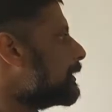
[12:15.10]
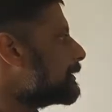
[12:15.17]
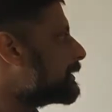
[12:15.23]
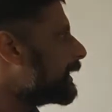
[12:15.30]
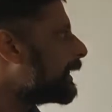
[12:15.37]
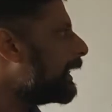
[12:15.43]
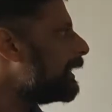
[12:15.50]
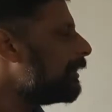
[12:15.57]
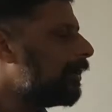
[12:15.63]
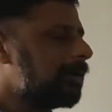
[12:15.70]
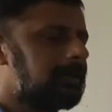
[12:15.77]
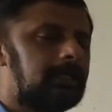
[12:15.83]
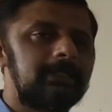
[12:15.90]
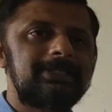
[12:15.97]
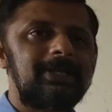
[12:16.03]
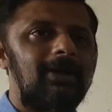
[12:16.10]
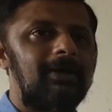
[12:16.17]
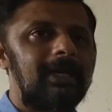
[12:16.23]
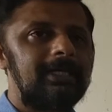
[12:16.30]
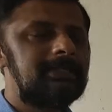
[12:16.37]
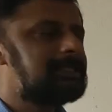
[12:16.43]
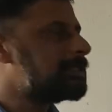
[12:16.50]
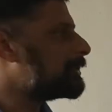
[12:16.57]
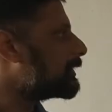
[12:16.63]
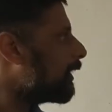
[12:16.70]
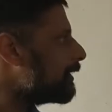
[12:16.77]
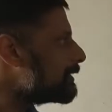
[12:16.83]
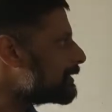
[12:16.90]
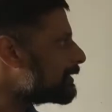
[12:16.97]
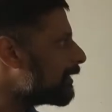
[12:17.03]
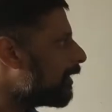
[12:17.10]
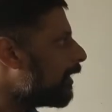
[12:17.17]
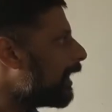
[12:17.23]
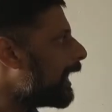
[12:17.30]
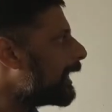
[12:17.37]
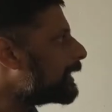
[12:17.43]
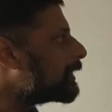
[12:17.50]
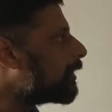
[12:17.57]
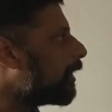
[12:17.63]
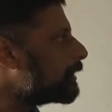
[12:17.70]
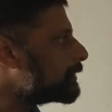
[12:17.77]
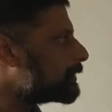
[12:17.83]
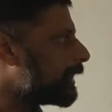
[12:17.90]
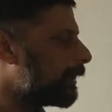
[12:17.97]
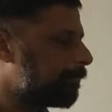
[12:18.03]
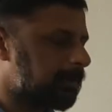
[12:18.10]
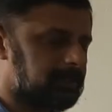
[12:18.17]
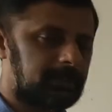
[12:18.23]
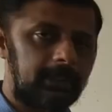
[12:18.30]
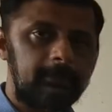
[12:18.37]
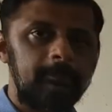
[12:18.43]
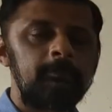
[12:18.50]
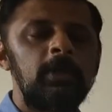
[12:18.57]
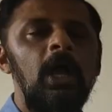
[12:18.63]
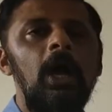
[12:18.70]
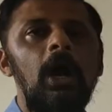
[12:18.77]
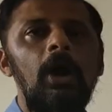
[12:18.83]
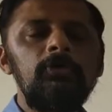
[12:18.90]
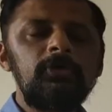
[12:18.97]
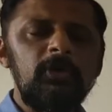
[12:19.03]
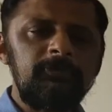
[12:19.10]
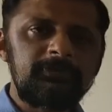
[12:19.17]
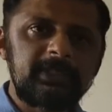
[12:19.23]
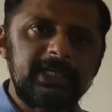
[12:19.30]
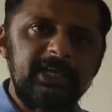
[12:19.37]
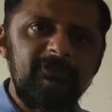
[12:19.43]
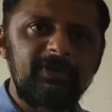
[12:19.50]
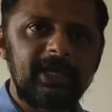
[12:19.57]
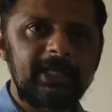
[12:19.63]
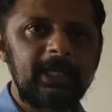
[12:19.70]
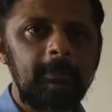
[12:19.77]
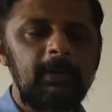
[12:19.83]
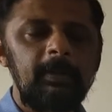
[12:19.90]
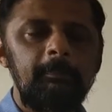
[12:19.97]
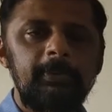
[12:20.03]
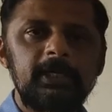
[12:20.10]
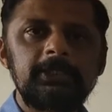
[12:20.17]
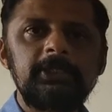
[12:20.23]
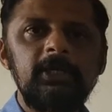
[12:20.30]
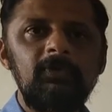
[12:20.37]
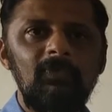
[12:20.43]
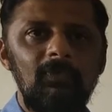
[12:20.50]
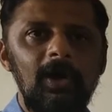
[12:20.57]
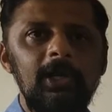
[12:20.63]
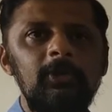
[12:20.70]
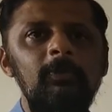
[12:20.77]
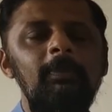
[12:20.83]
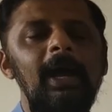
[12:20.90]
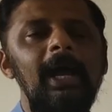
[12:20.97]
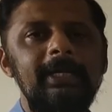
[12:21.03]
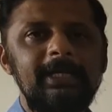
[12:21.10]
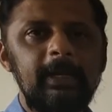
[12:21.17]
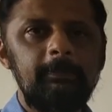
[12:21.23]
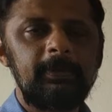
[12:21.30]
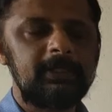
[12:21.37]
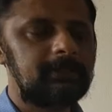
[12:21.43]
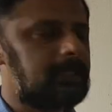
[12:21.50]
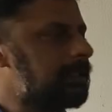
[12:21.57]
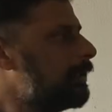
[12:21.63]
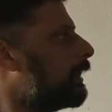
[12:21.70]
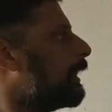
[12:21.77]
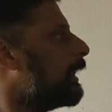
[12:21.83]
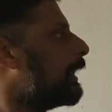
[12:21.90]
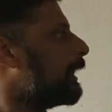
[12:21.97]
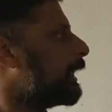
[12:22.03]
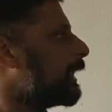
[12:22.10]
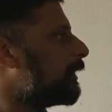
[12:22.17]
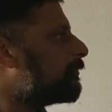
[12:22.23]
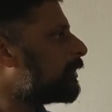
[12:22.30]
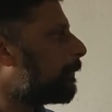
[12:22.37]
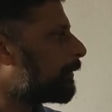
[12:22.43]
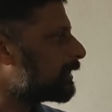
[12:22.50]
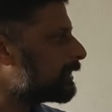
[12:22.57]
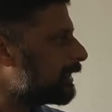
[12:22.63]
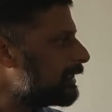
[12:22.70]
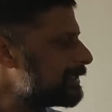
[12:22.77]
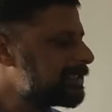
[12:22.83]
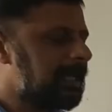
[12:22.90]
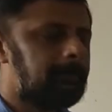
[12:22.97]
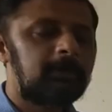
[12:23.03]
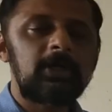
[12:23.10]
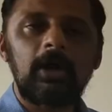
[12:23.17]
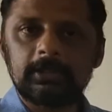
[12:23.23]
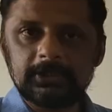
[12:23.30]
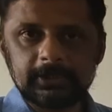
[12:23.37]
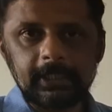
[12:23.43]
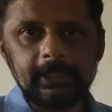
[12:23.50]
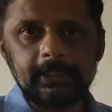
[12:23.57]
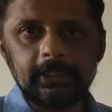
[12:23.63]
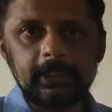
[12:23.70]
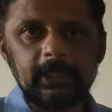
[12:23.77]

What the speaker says: Second law is called as Charles' law at constant pressure. Out of three variables, pressure, volume and temperature, if the pressure is kept constant,